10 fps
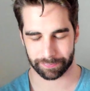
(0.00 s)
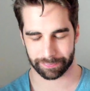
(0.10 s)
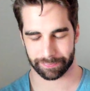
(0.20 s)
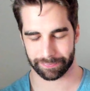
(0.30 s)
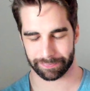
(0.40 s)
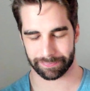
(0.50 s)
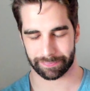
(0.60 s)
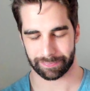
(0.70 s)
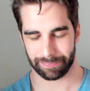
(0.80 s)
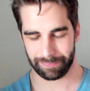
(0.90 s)

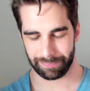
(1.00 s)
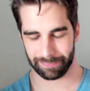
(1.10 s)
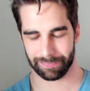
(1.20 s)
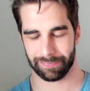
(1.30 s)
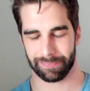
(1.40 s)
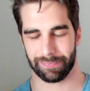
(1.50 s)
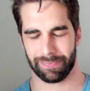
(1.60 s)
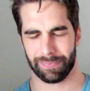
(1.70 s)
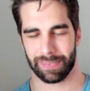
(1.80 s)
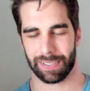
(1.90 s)

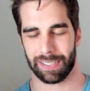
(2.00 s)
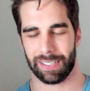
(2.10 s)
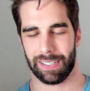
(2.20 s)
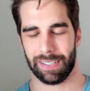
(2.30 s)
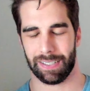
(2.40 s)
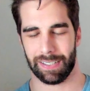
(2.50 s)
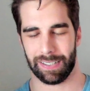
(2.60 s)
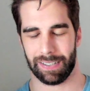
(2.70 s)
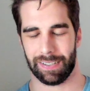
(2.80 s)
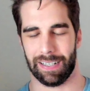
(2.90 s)

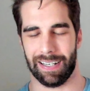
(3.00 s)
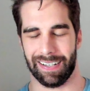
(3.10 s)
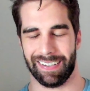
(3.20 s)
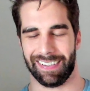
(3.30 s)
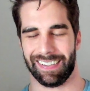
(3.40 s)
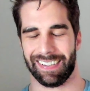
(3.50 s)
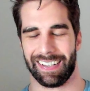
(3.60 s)
(silence)